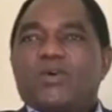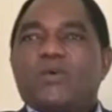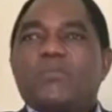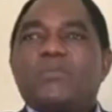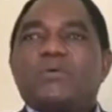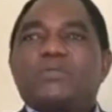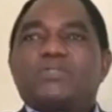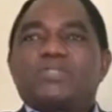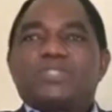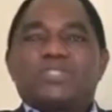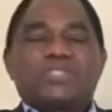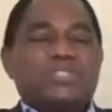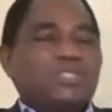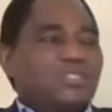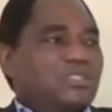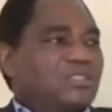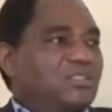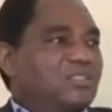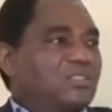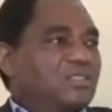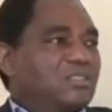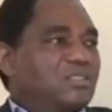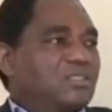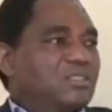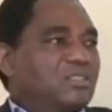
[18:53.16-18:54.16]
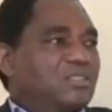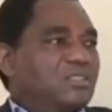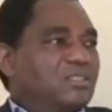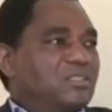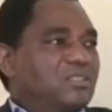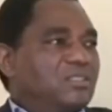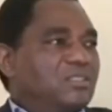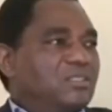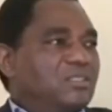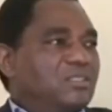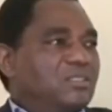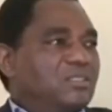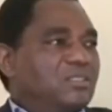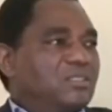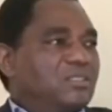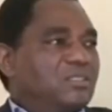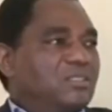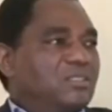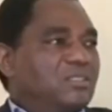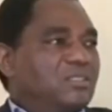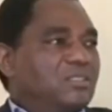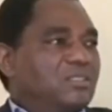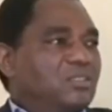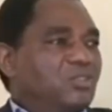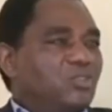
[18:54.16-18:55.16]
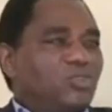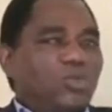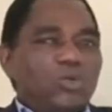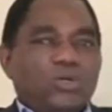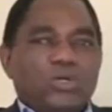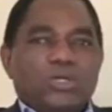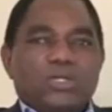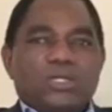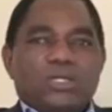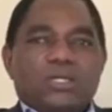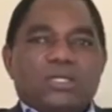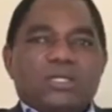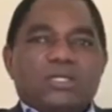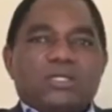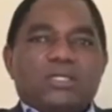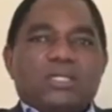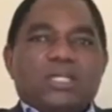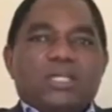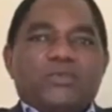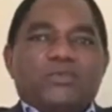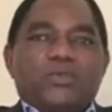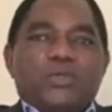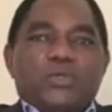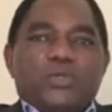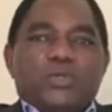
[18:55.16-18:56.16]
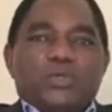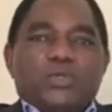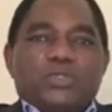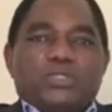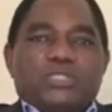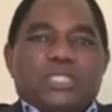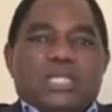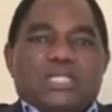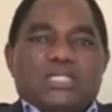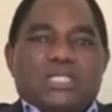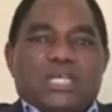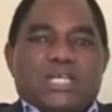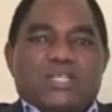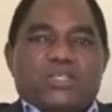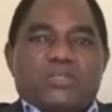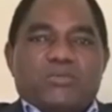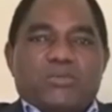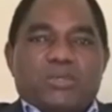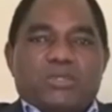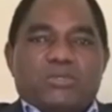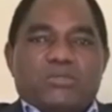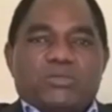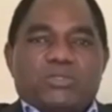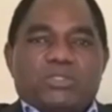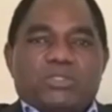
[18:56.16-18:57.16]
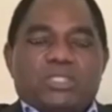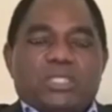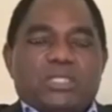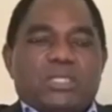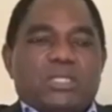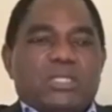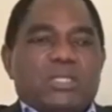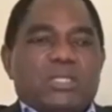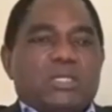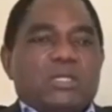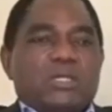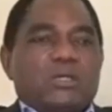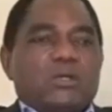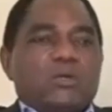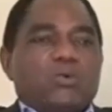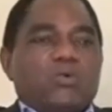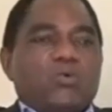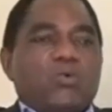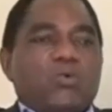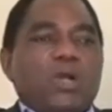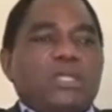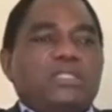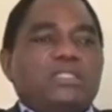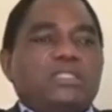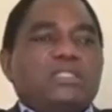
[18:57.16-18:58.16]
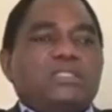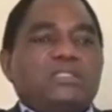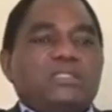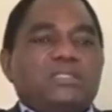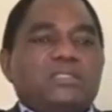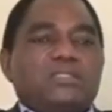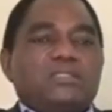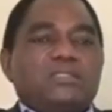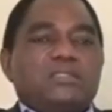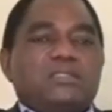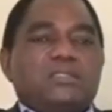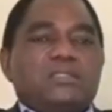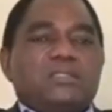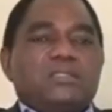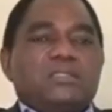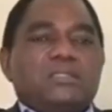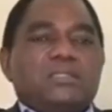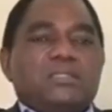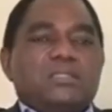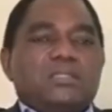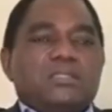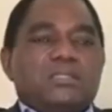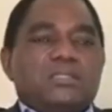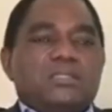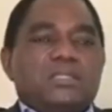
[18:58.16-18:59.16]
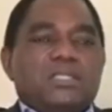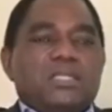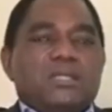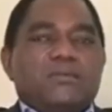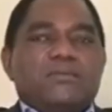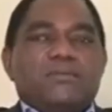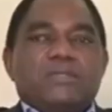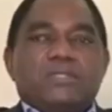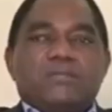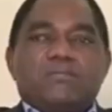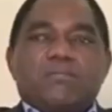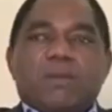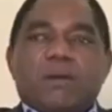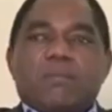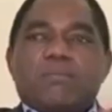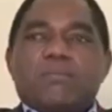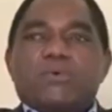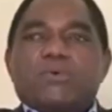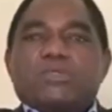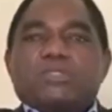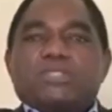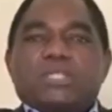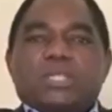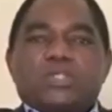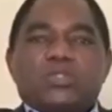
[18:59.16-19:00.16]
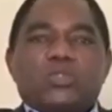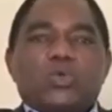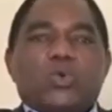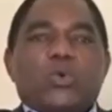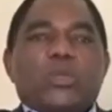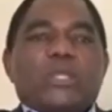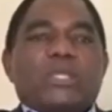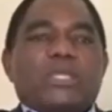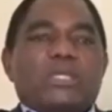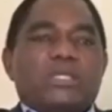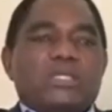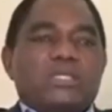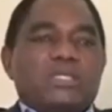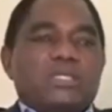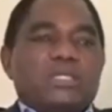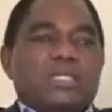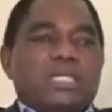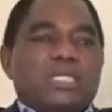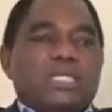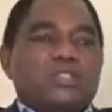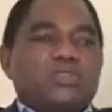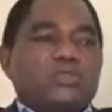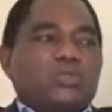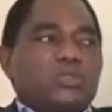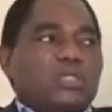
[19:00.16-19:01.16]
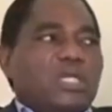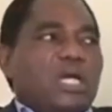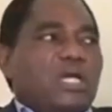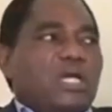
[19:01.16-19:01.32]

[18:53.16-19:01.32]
the opposition. So, if you use that argument, you say, what is David Mabuza doing in